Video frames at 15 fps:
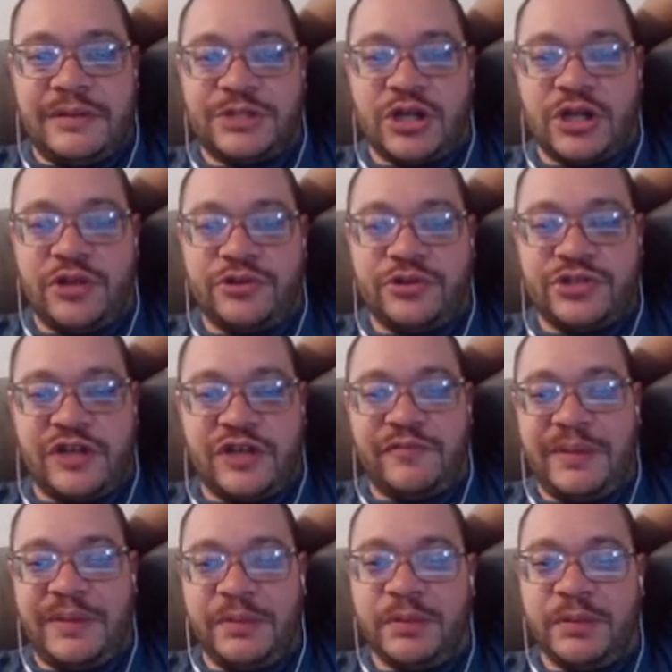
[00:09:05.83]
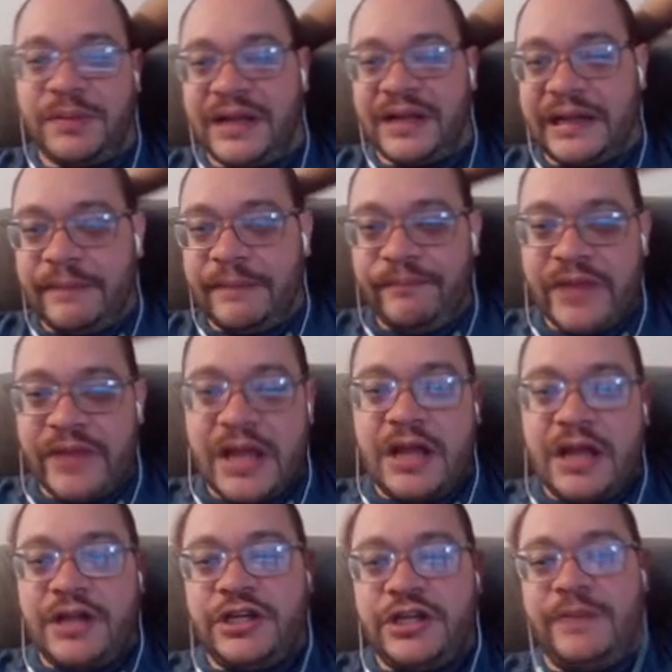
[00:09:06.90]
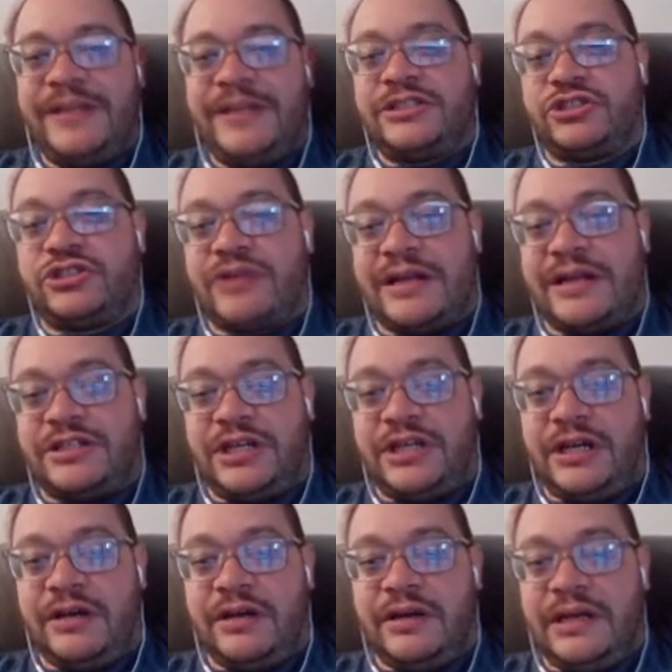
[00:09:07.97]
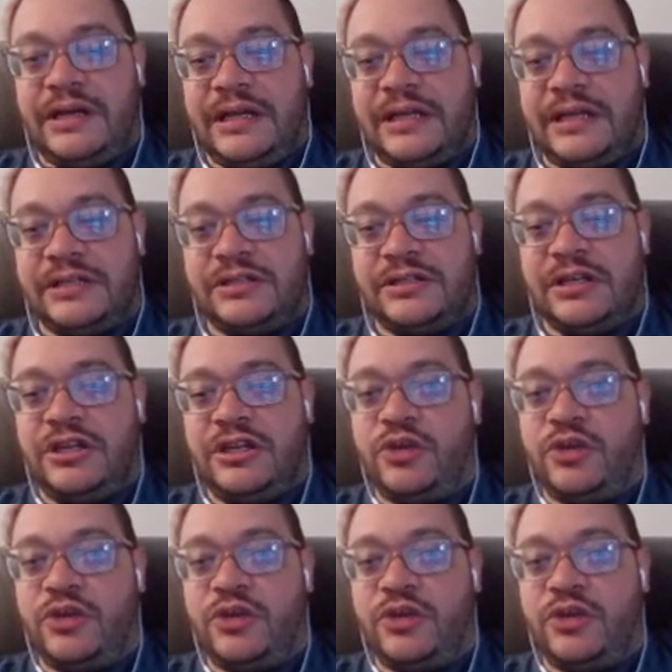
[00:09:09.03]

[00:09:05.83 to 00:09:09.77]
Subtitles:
other stuff people are playing. Your basic strategy here is you